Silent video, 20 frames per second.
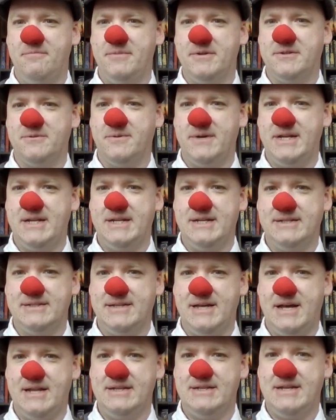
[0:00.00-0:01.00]
between
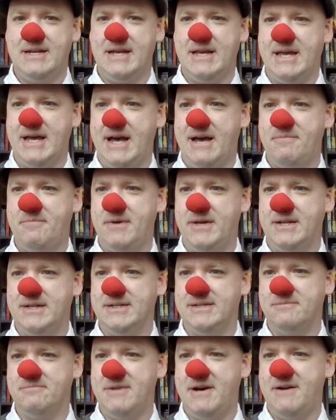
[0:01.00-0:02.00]
his hunting cap and
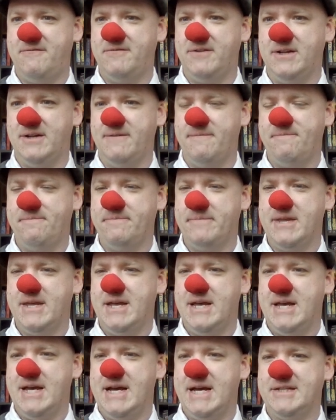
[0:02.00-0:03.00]
his muffler.
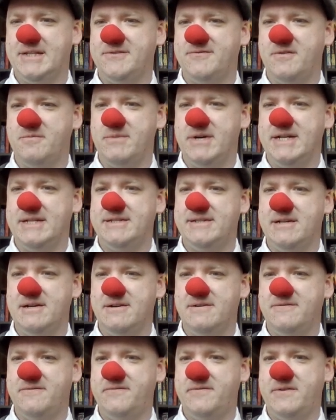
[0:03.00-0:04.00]
As for
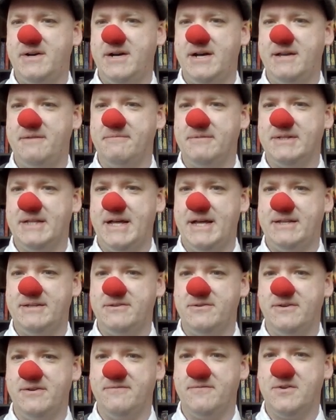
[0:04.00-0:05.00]
myself, I am glad
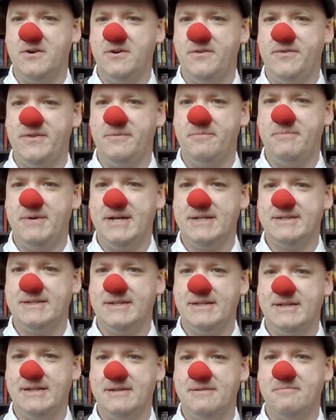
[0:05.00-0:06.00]
to have got
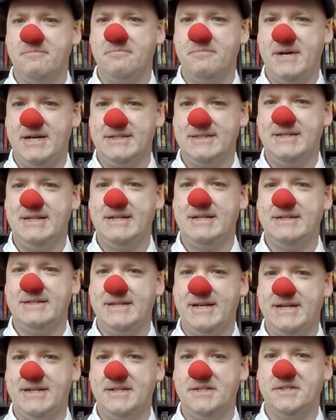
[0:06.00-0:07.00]
the bustling
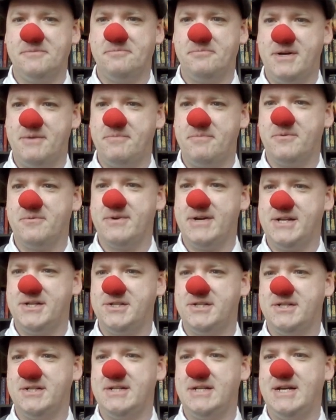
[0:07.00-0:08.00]
days of
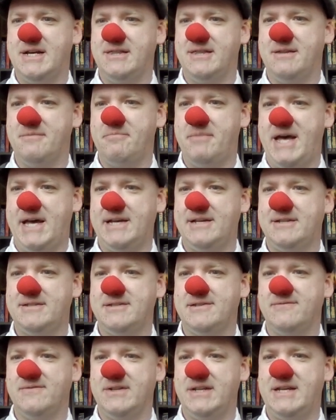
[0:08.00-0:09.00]
preparation and the
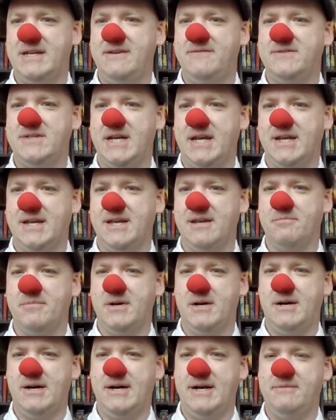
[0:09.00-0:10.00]
pangs of leave-taking
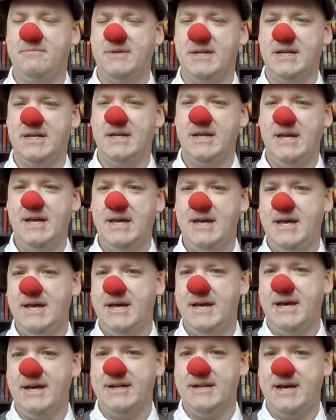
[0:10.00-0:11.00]
behind me,
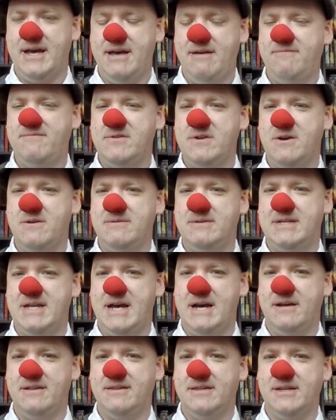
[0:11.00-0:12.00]
and I have no
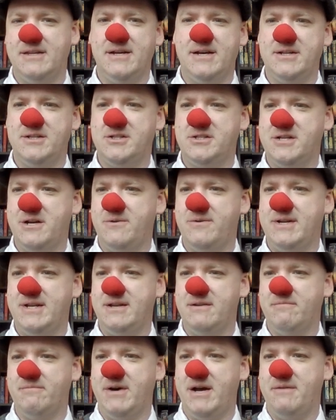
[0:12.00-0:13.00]
doubt that I show it
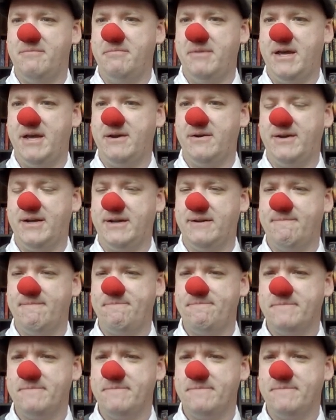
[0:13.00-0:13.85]
in my bearing.